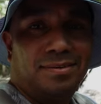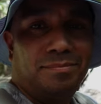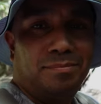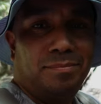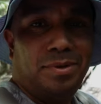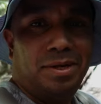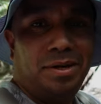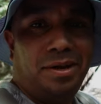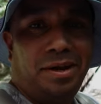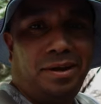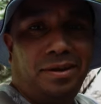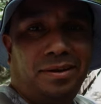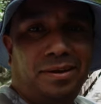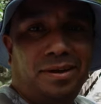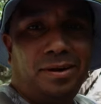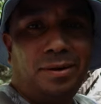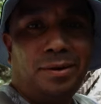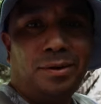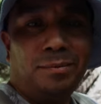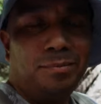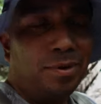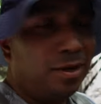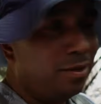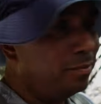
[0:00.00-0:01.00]
Been hanging out
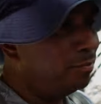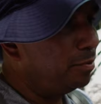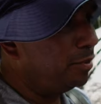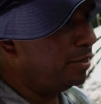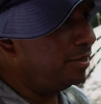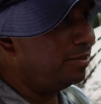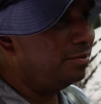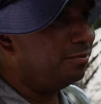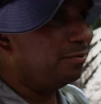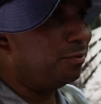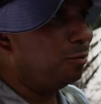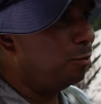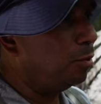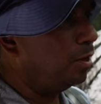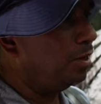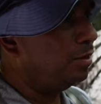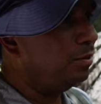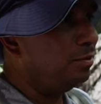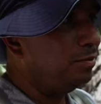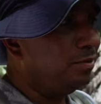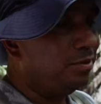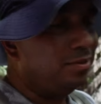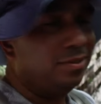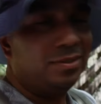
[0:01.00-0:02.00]
here by the bridge for a
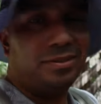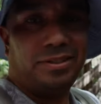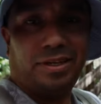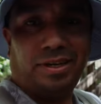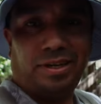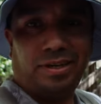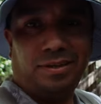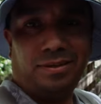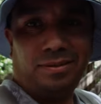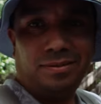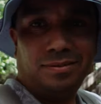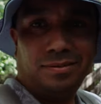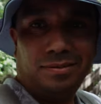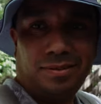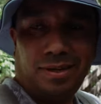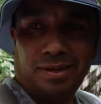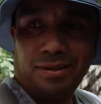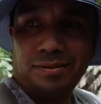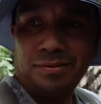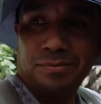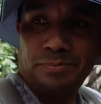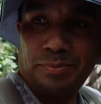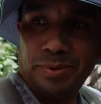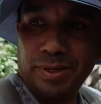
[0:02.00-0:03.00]
while in the shade,
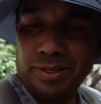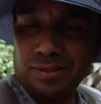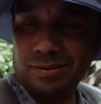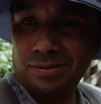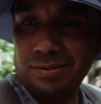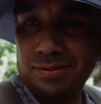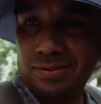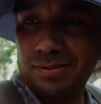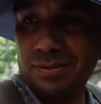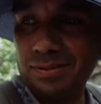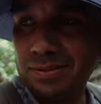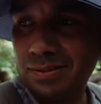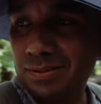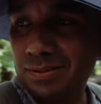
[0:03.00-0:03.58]
taking some pics,